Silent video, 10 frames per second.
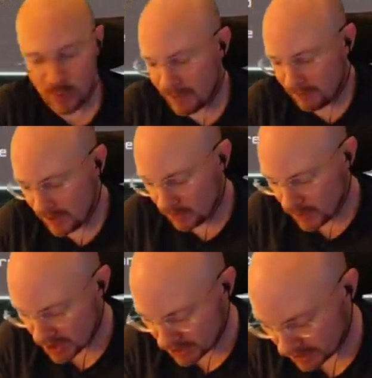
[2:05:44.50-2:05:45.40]
well, Mel
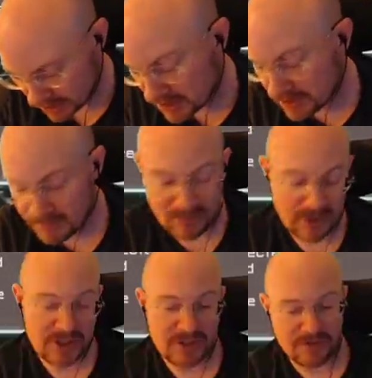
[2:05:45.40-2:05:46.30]
Walker, or at
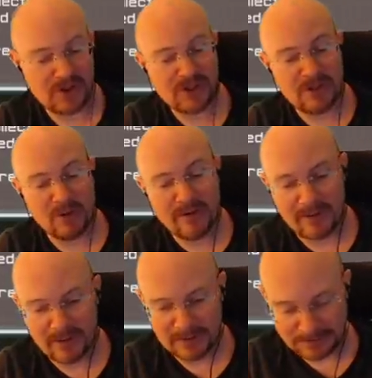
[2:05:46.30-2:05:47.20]
least the first ship we've
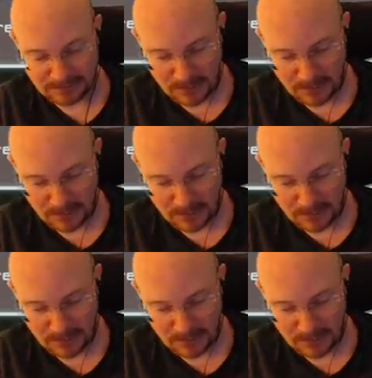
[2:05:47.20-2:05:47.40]
ever